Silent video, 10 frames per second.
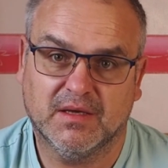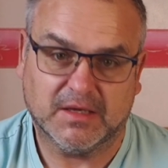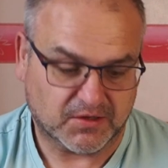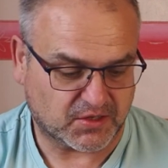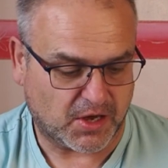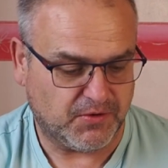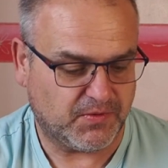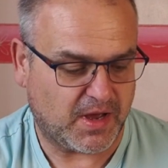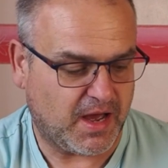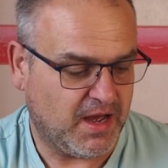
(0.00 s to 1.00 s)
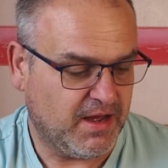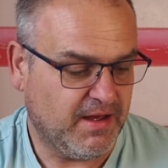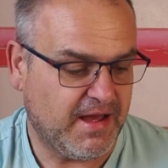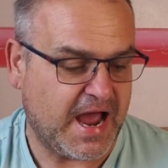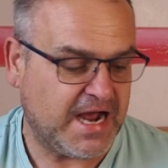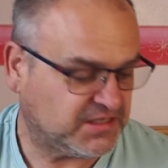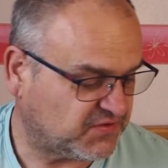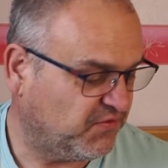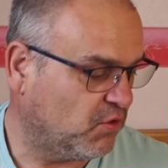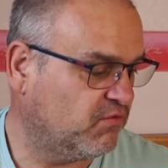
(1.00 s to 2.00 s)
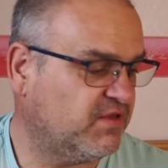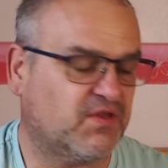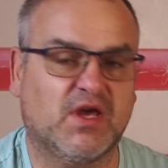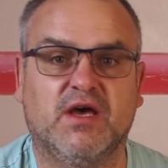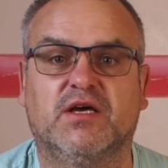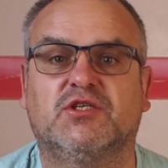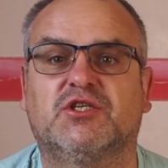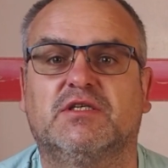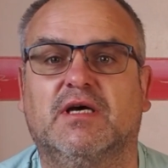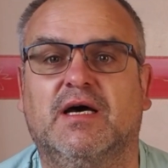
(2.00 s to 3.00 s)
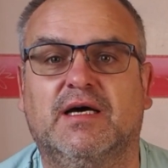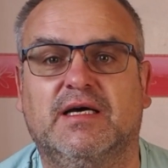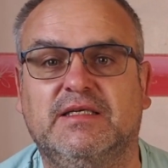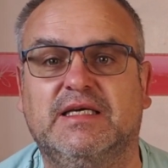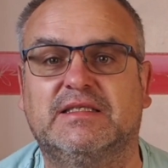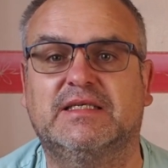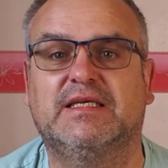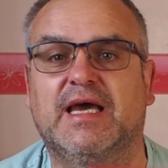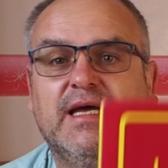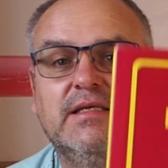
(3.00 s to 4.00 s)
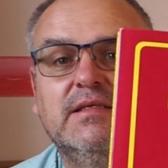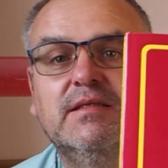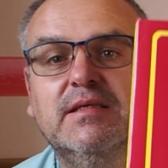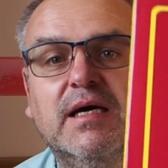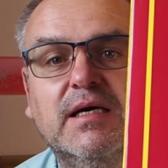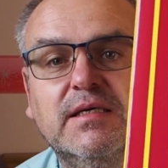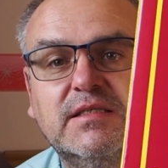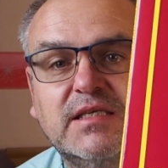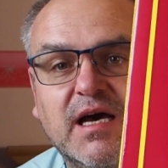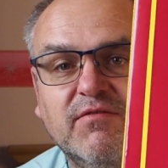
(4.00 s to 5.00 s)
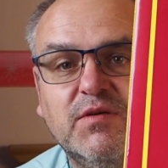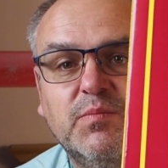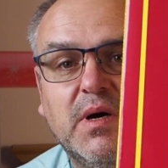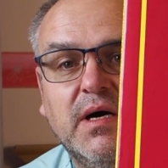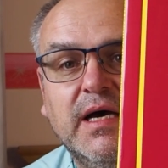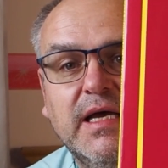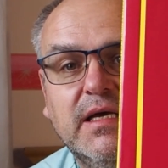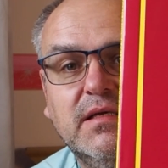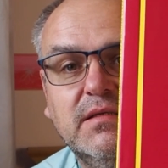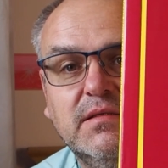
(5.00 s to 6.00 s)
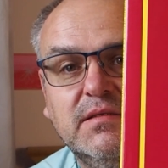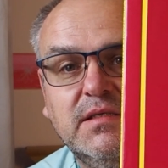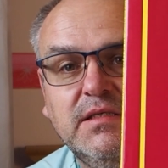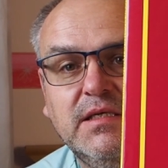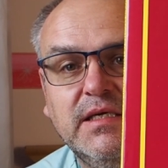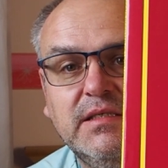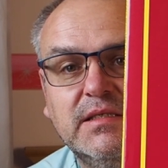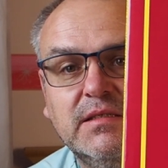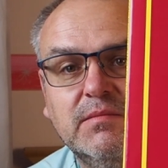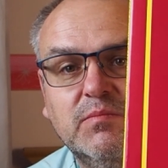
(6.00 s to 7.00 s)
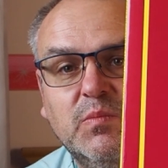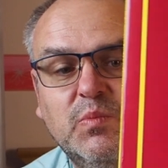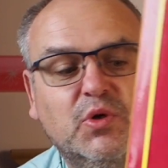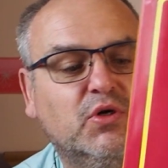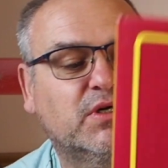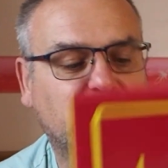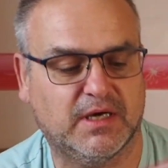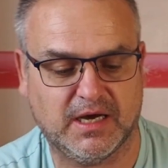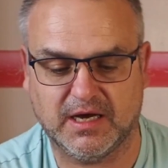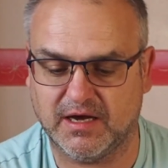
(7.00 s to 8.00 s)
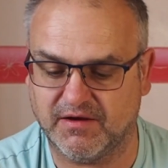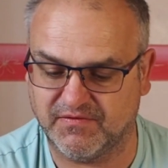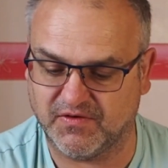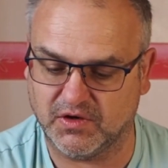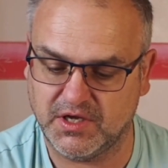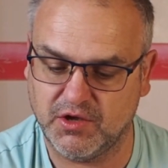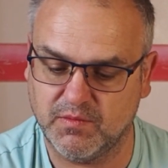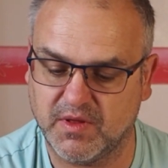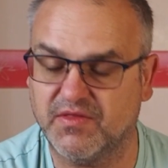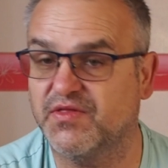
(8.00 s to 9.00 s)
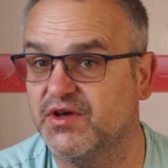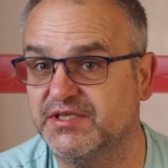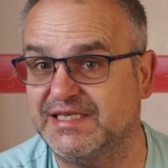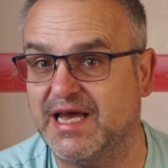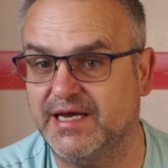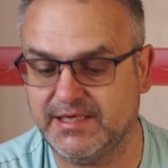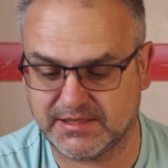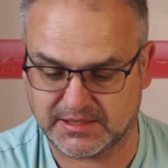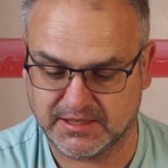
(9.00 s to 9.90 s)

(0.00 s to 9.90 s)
So as for research, yet again it's covered by the Yeadon book, volume 38,